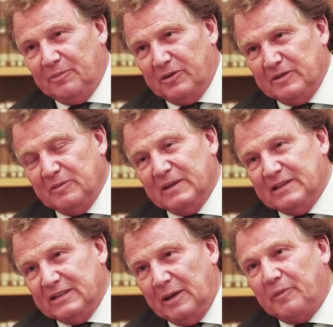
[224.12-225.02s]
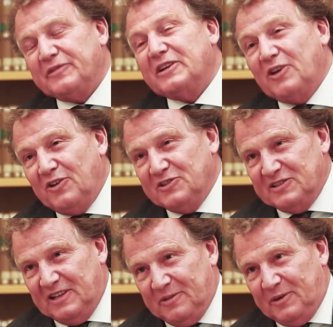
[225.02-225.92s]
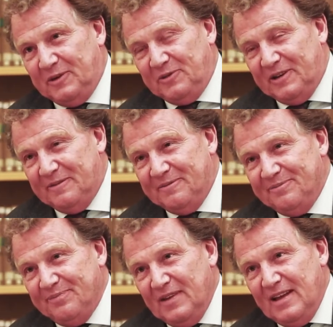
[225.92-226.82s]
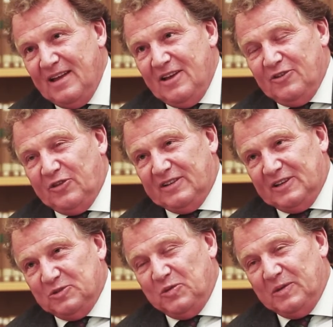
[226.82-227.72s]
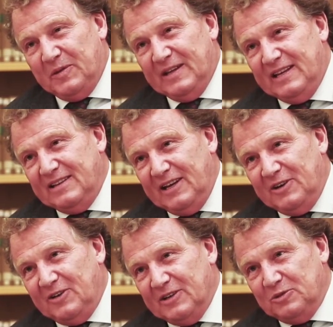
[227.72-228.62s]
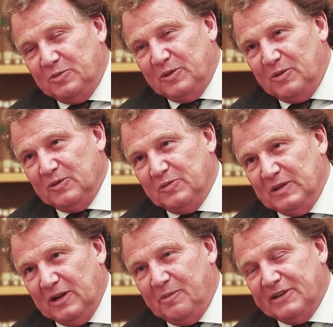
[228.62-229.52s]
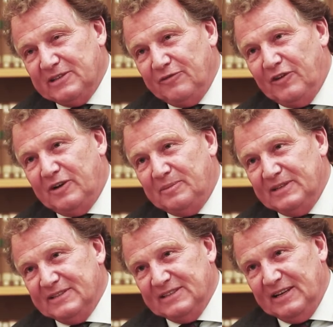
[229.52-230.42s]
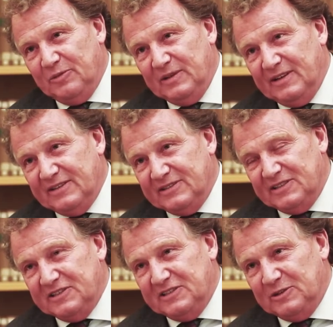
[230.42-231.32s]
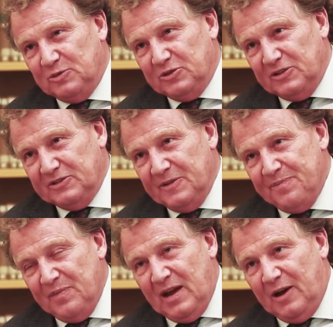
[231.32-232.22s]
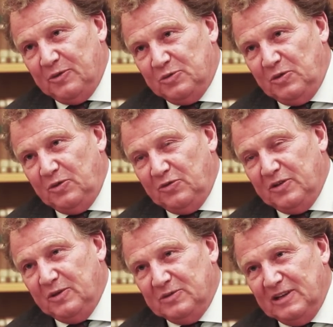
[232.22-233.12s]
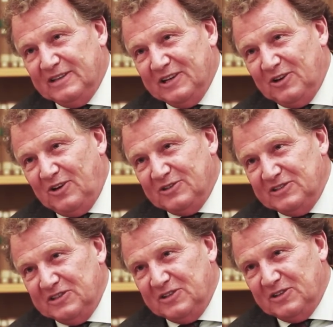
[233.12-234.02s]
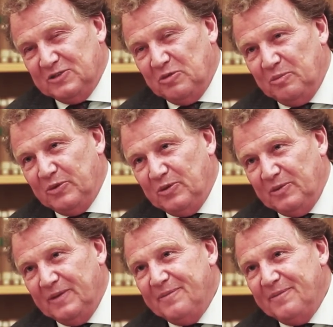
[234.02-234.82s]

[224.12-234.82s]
problems, but the type of technologies that they were using. So I started to work with INTA in order to promote with the commercial farmers and with the research institutions how to use no-till technologies in order to improve